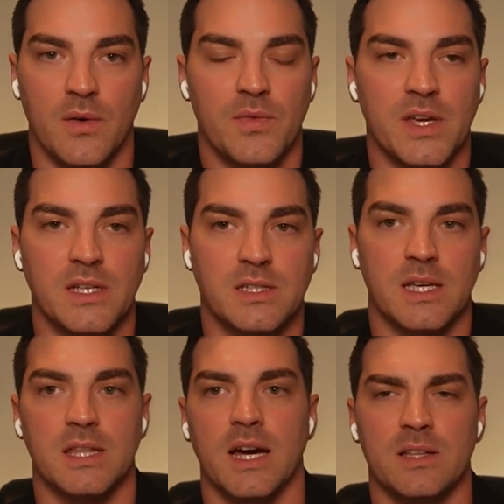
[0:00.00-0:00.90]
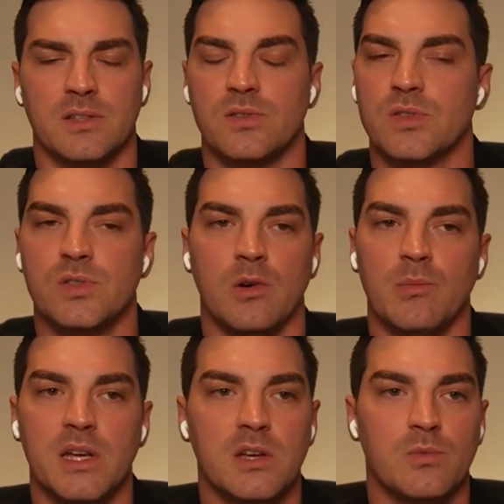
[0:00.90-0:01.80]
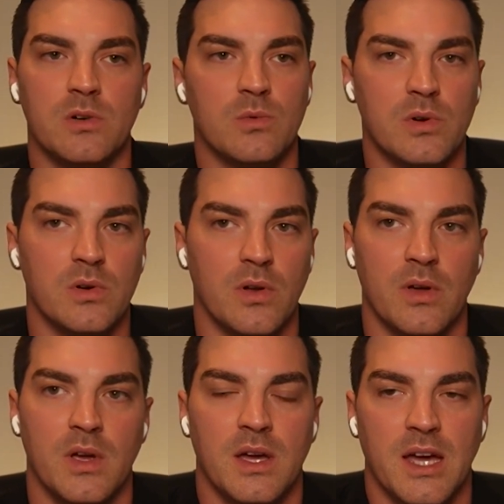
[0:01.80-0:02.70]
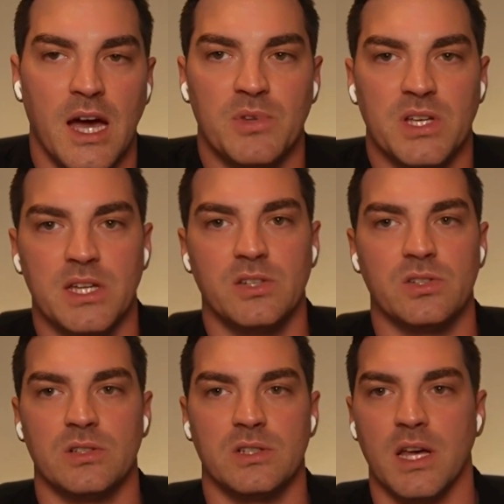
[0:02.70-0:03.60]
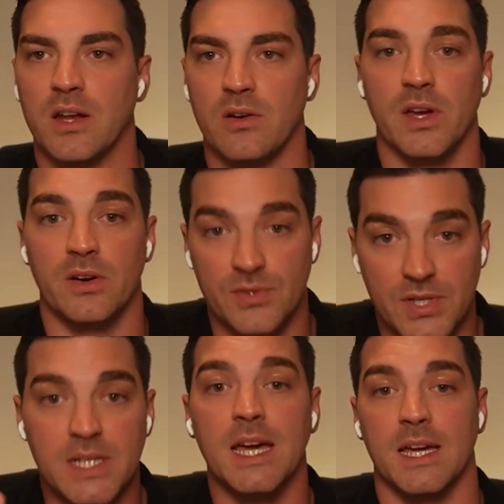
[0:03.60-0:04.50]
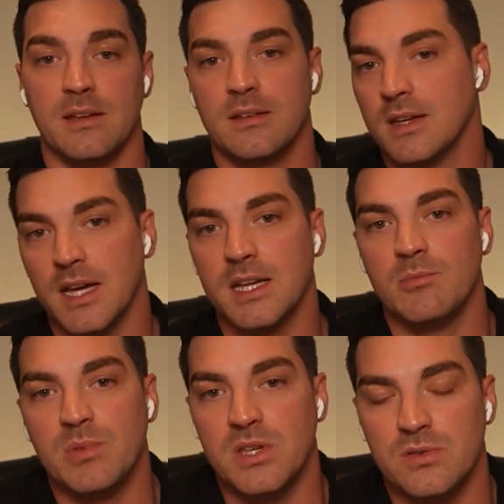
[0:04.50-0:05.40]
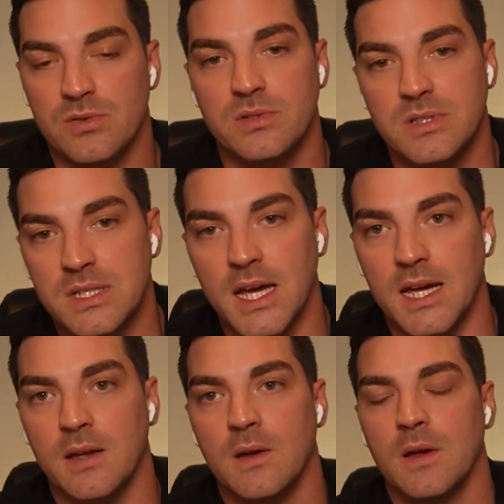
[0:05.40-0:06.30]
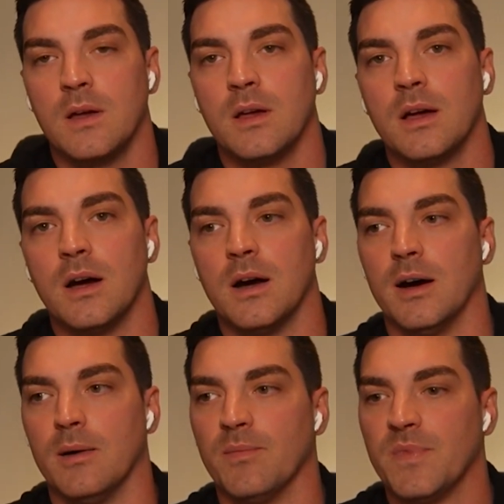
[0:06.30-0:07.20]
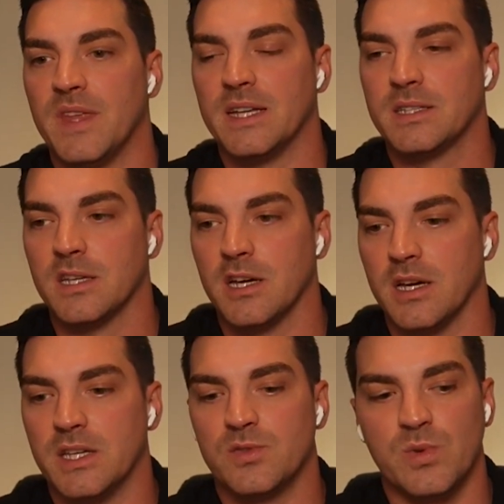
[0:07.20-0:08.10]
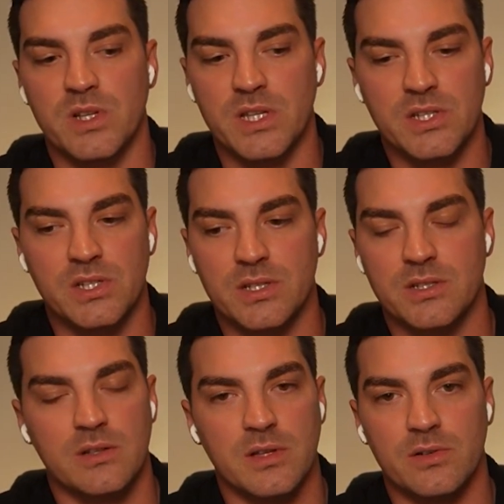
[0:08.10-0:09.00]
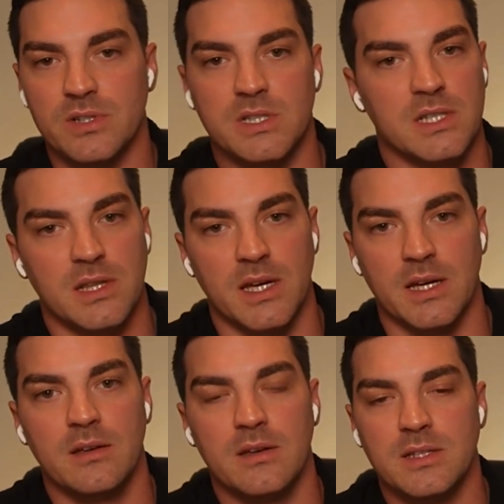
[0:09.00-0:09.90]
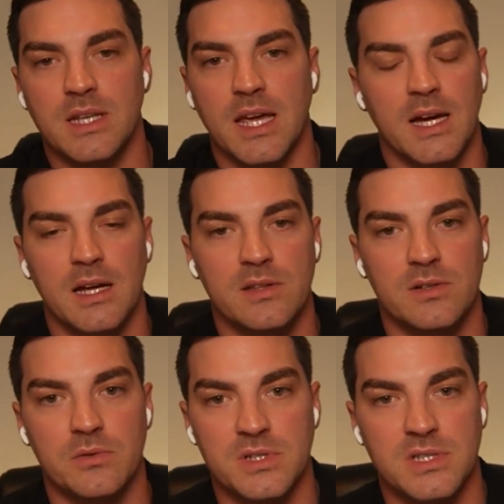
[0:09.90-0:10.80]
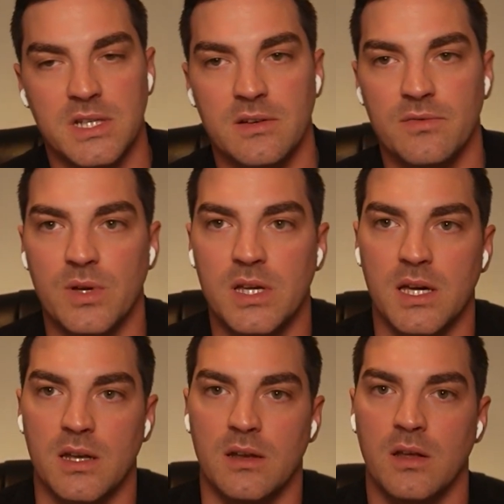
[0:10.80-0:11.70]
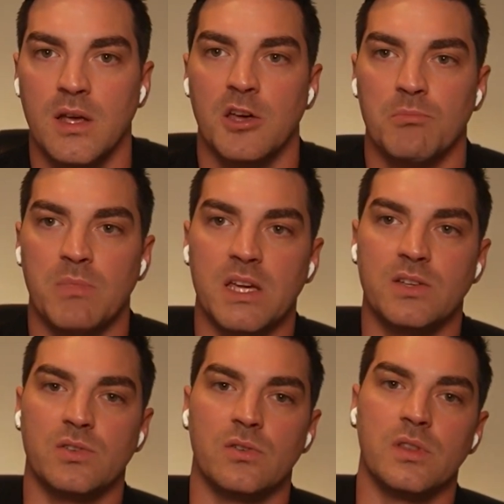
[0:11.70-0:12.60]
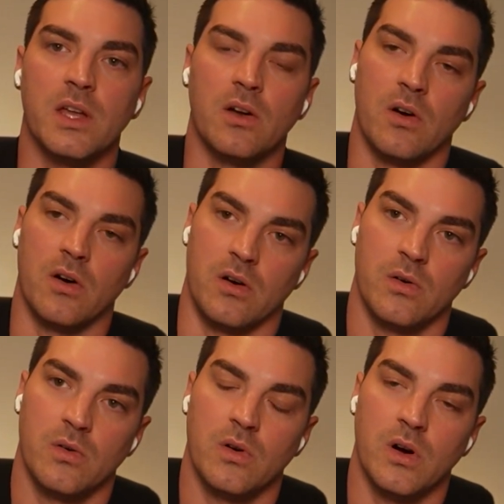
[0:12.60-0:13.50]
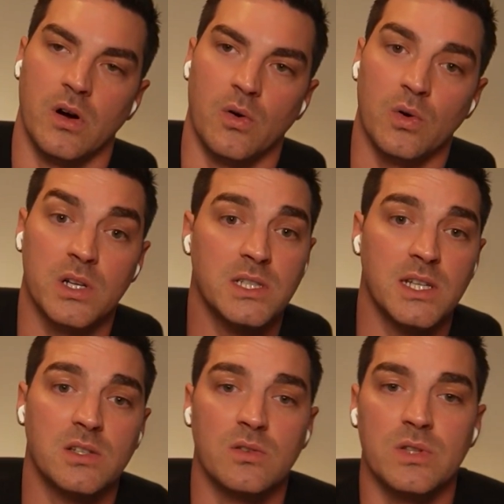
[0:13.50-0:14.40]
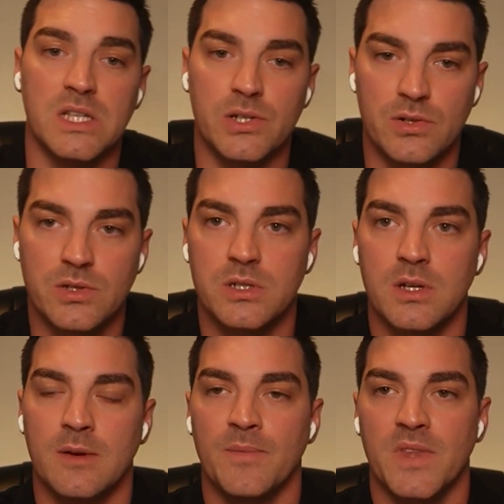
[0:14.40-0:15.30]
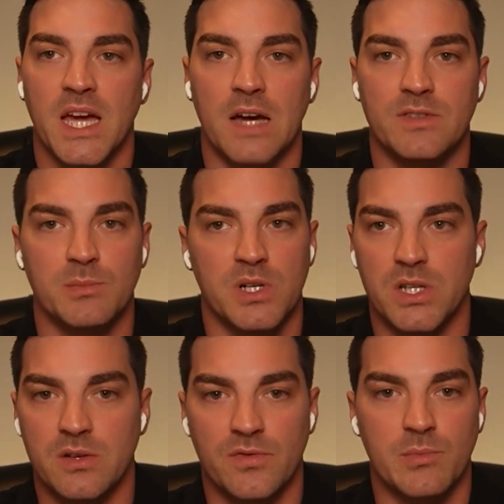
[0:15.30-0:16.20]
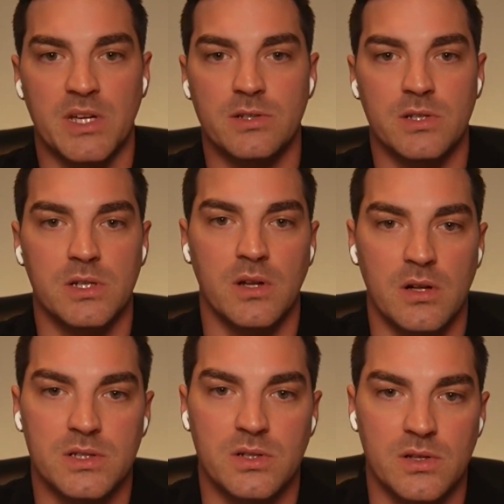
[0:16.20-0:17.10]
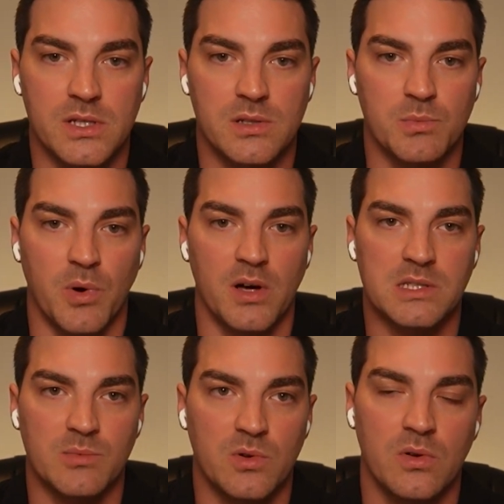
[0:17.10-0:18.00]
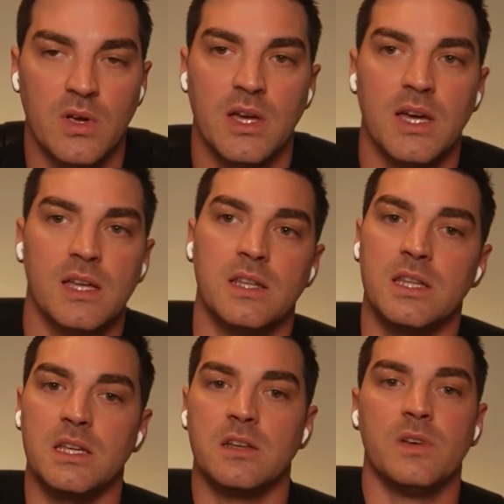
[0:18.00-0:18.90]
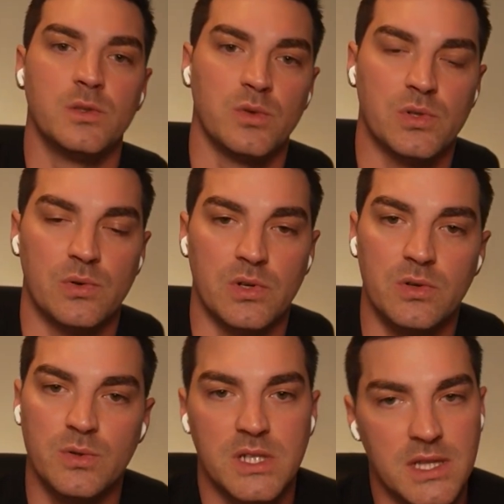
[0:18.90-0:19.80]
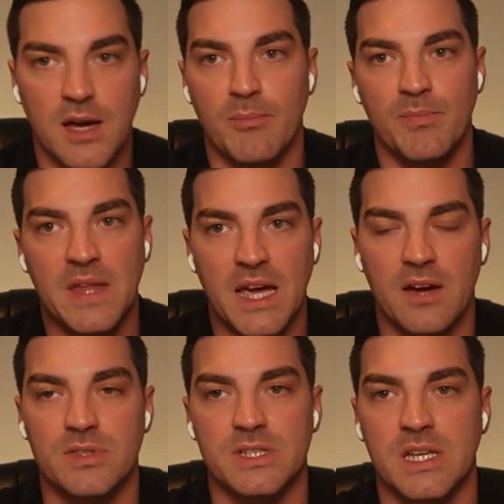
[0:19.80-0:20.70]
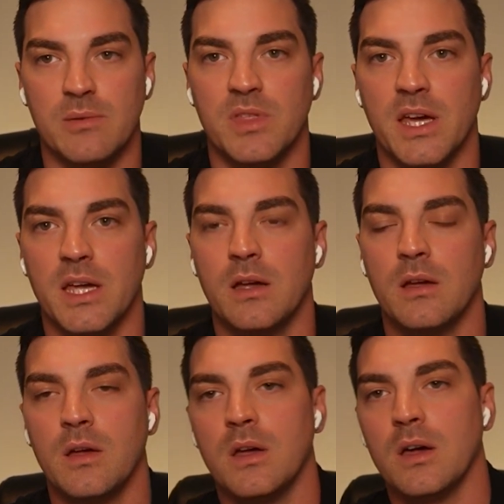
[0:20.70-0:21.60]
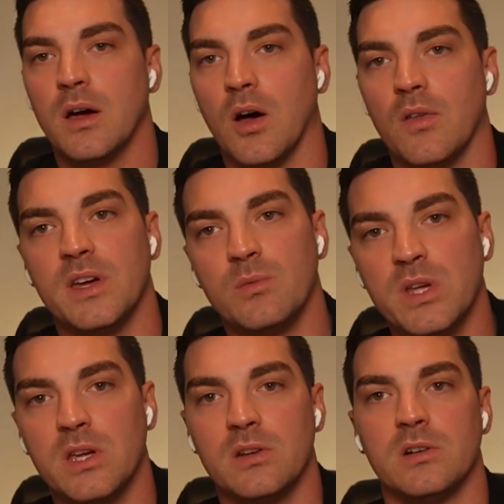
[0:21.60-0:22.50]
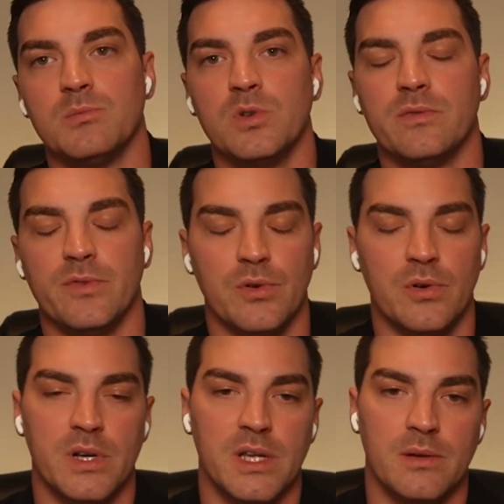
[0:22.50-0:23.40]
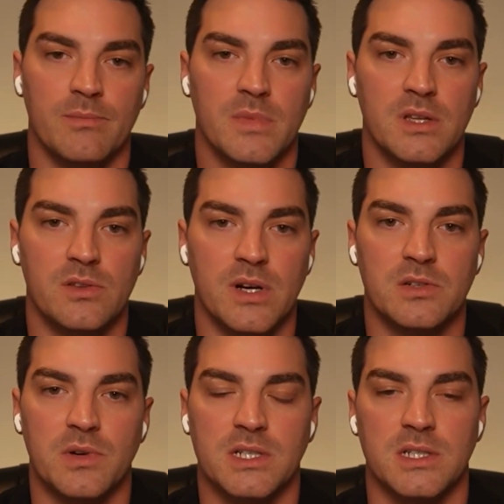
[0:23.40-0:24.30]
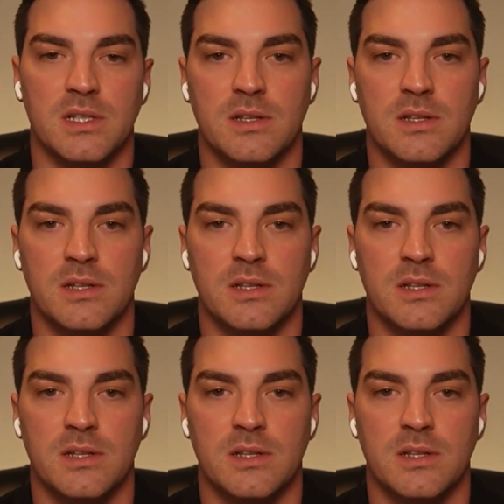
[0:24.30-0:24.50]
things like that. Like, there's so many real world applications that are there today and that can be used today. That it's really just a literacy thing. It's an AI literacy. If we can make sure that our organizational leaders have as much information and knowledge on this as possible, and then the individuals who are using them have the same thing, then we can all move forward in the right direction.